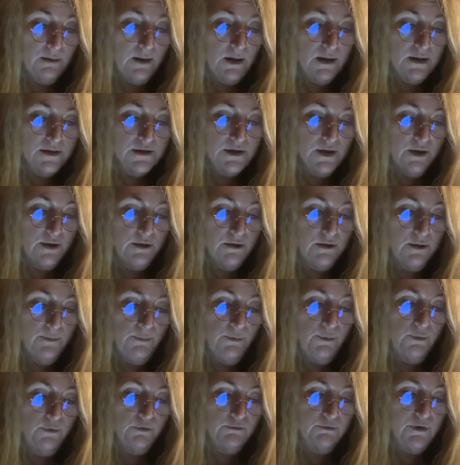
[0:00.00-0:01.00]
I turned the
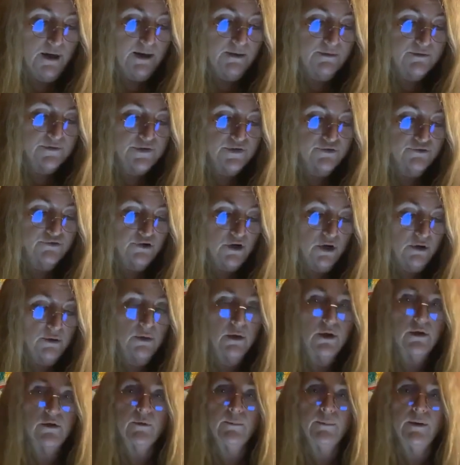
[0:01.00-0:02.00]
book round to show
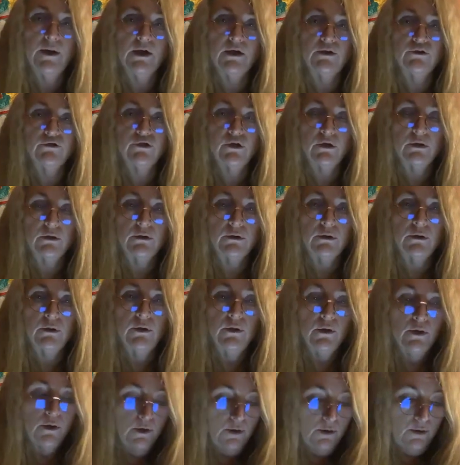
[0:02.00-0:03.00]
her the picture.
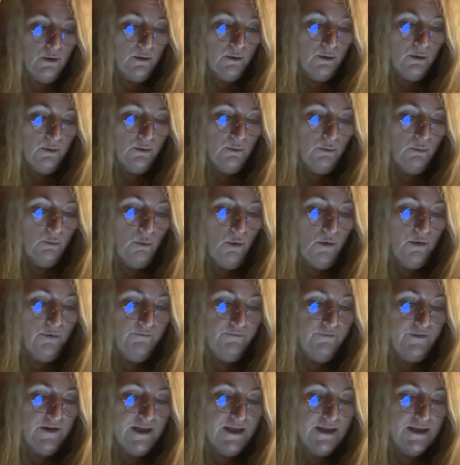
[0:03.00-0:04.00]
"One
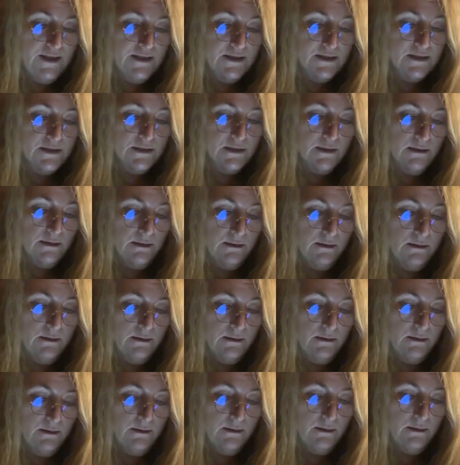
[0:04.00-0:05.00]
of these."
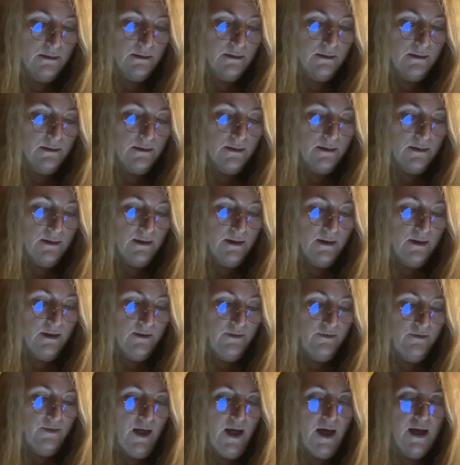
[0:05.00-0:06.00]

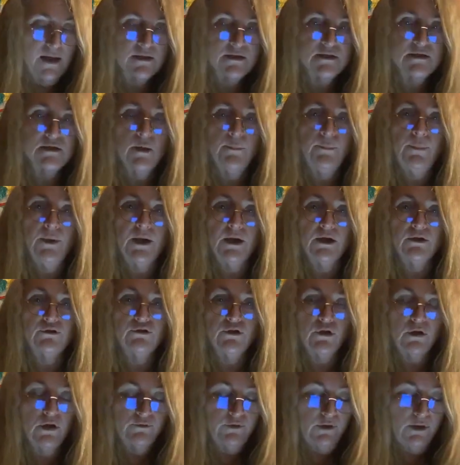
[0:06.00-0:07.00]
"That's a
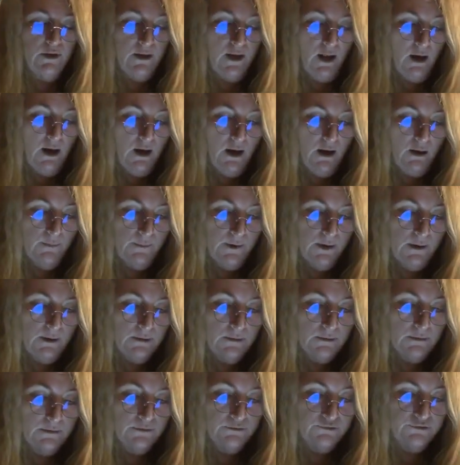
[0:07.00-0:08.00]
picture of a Lama,"
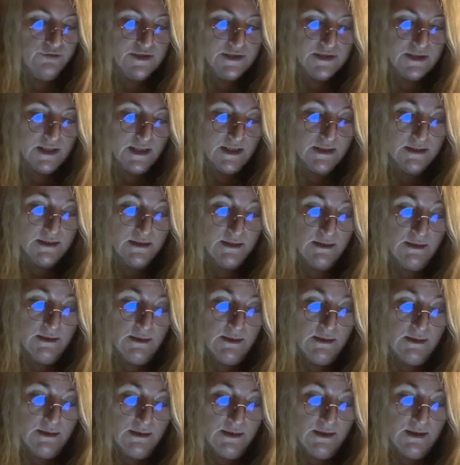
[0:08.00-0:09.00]
she said,
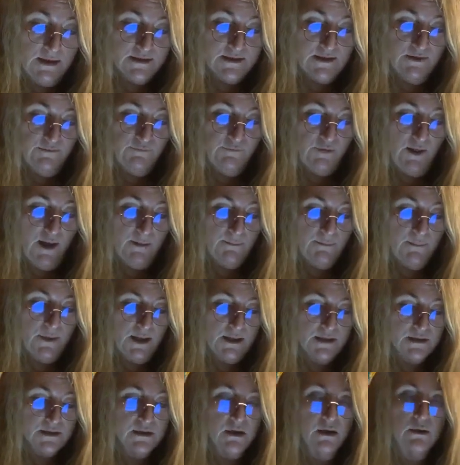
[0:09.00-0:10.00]
as if that
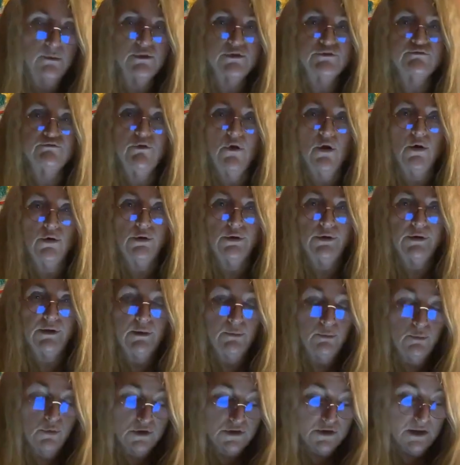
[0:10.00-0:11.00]
meant I was wrong
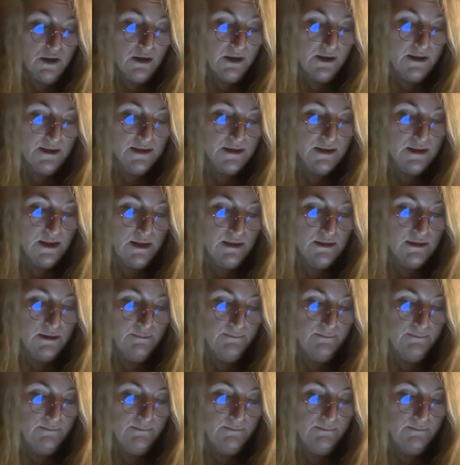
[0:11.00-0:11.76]
in what I'd said.